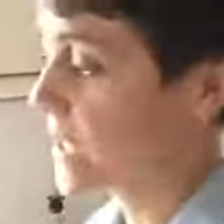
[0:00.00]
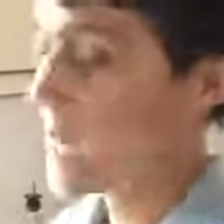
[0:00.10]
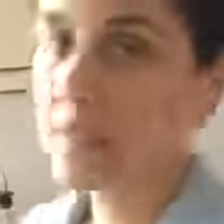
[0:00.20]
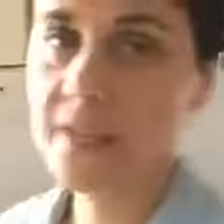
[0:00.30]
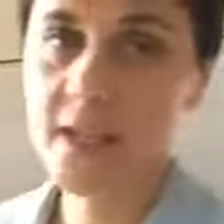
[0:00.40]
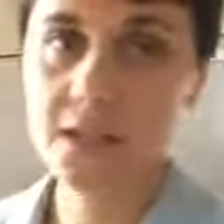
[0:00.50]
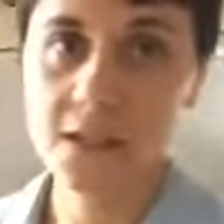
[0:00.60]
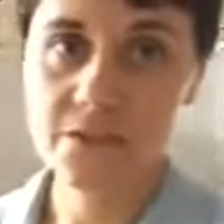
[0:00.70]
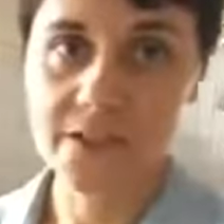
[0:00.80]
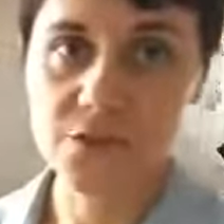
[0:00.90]
And then
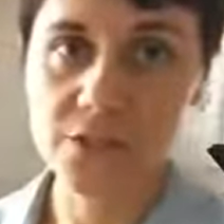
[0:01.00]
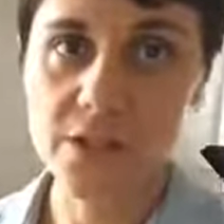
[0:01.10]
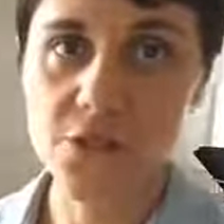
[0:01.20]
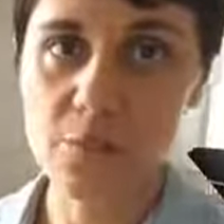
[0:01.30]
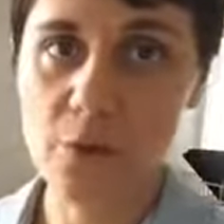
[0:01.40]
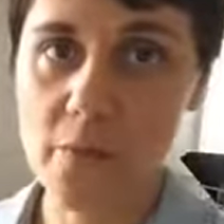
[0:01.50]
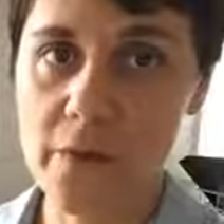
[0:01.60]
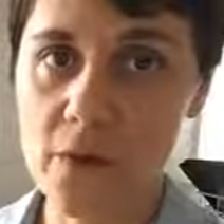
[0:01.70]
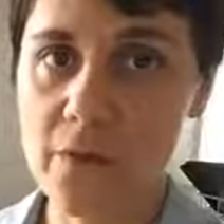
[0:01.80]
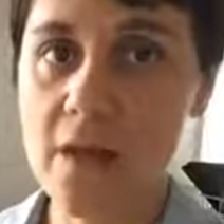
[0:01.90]
I've literally just popped
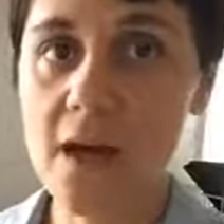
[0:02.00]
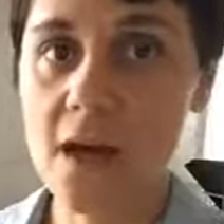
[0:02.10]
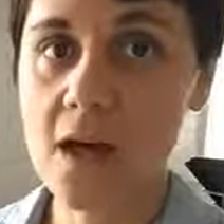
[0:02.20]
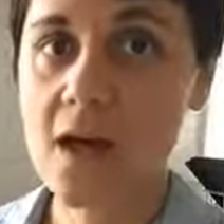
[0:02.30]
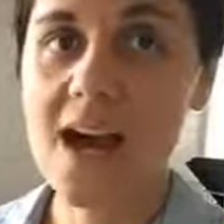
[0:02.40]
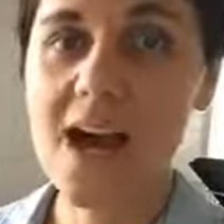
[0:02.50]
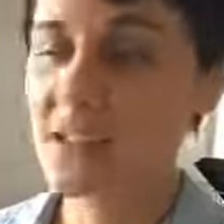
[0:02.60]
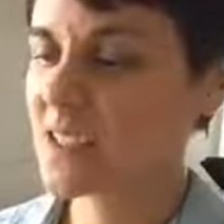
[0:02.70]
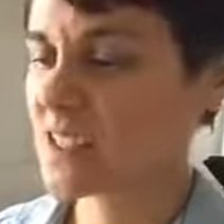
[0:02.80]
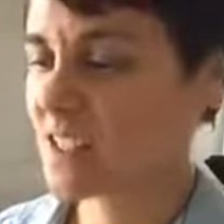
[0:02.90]
that on there, and
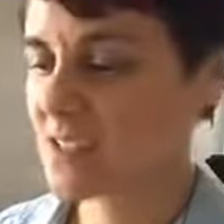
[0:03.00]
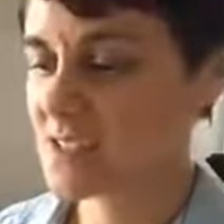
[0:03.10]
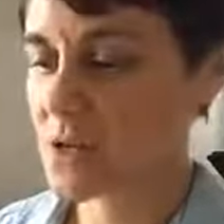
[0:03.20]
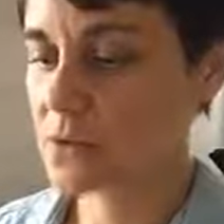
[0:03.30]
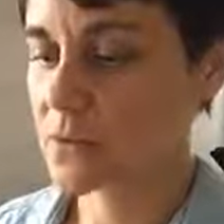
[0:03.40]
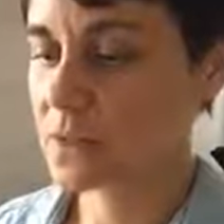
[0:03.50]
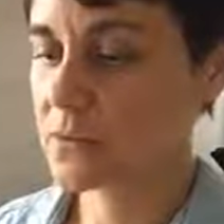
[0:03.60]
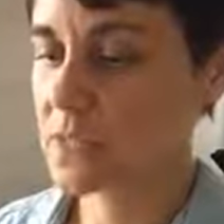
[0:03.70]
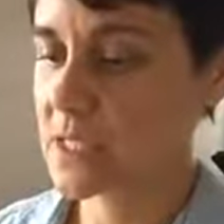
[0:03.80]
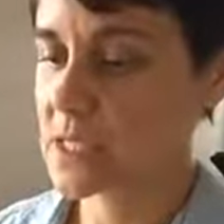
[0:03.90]
it cuts out really,
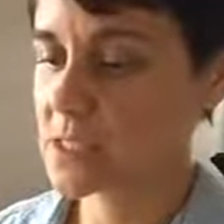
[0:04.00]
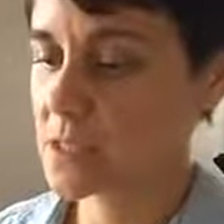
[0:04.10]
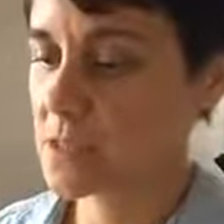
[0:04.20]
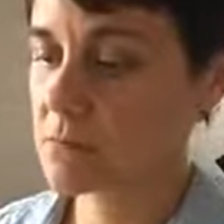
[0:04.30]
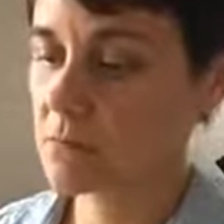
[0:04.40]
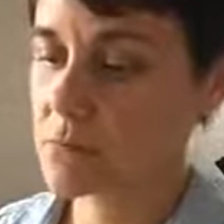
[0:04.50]
really easily.